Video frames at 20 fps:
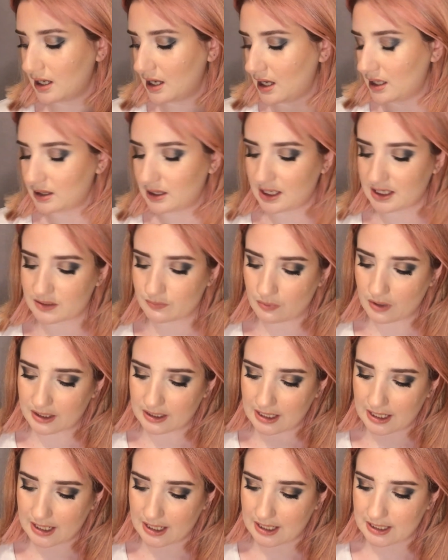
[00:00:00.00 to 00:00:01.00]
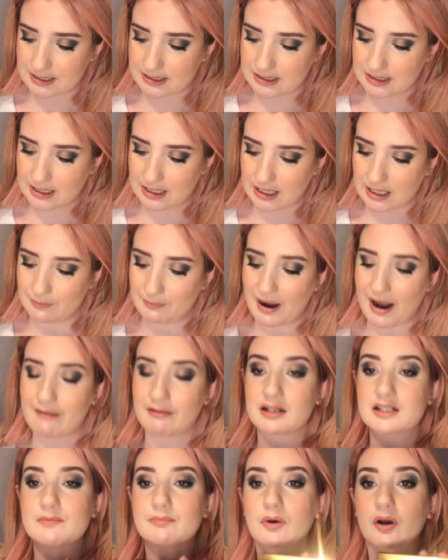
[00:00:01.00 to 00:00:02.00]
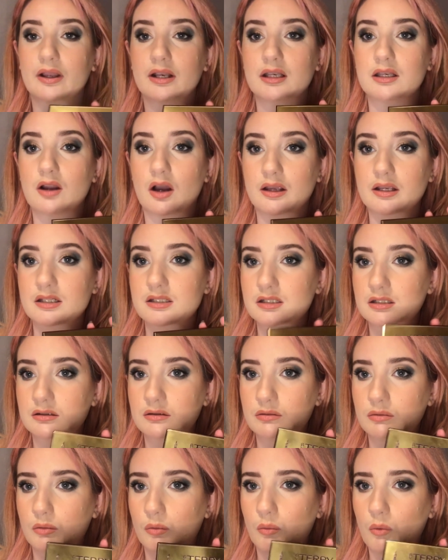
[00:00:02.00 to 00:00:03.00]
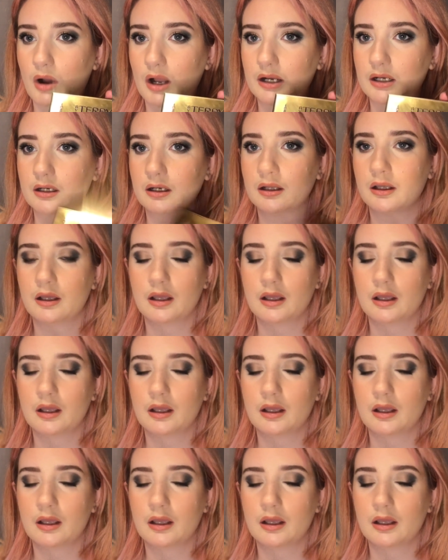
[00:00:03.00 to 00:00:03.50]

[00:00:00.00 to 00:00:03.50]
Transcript: This one is the Paris by Night one.